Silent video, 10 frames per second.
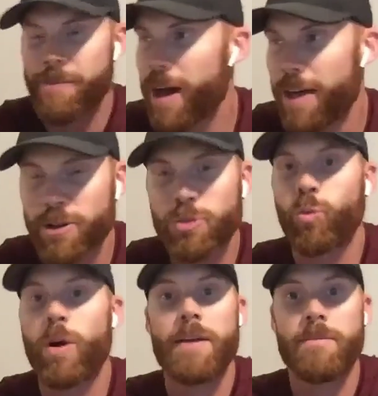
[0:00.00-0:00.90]
There's
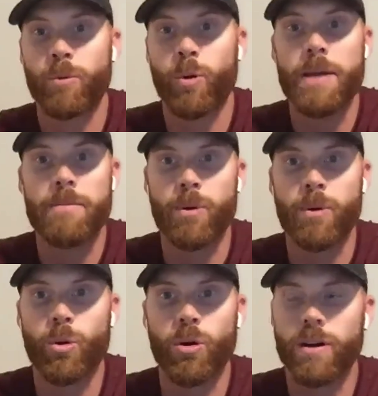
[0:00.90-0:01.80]
way
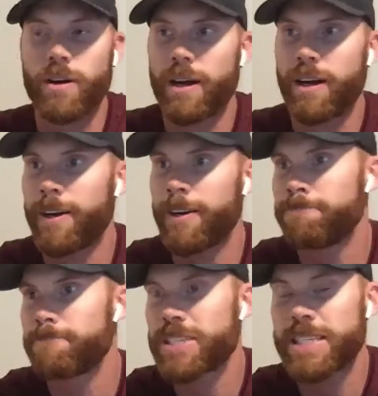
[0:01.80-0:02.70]
more
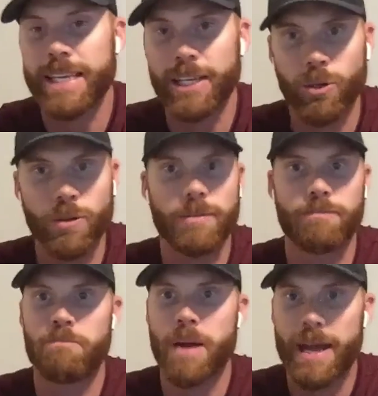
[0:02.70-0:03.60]
skilled,
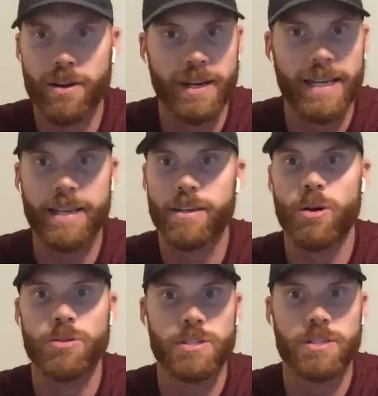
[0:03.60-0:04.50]
better hitting
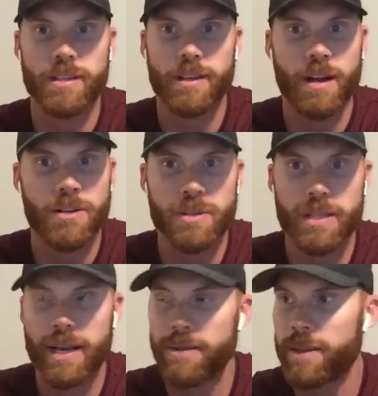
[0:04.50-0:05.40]
coaches in the country
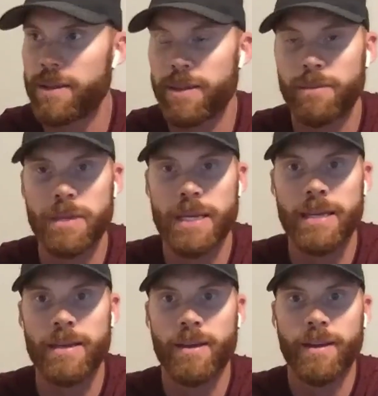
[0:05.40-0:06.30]
than
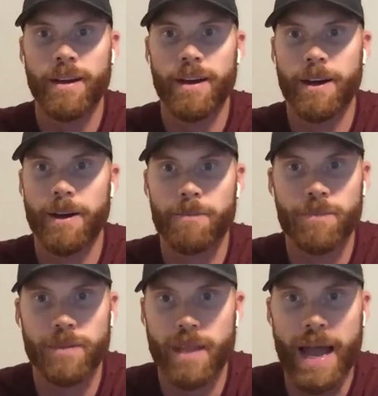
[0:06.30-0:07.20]
me.
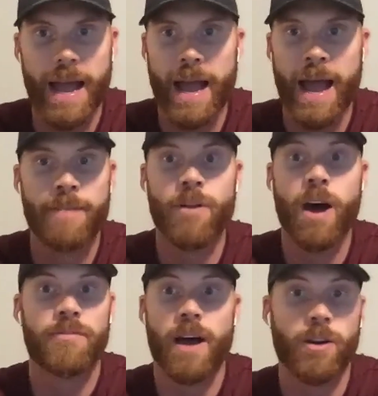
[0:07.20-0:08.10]
I've
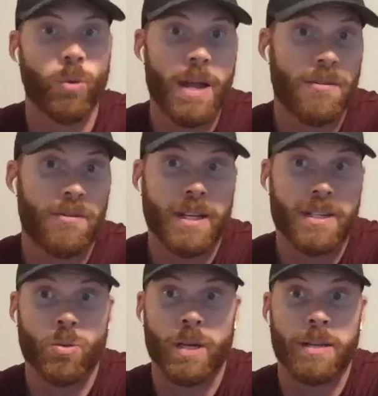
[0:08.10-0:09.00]
not found a way to fix
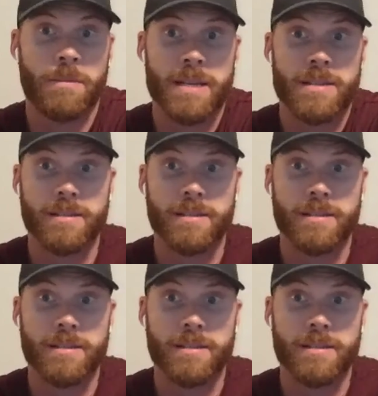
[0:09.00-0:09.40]
swing and miss.